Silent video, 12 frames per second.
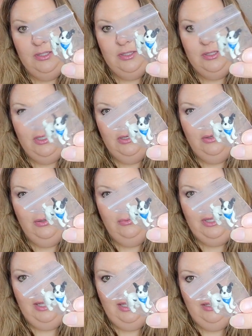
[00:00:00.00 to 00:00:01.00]
So
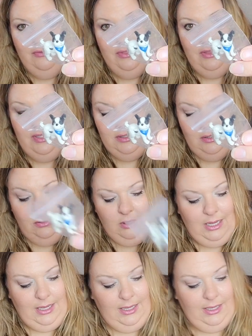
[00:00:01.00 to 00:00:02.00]
we have this little
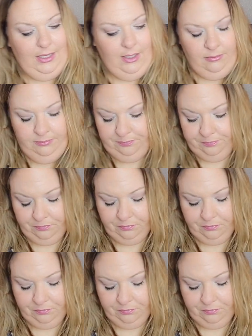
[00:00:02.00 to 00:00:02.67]
guy.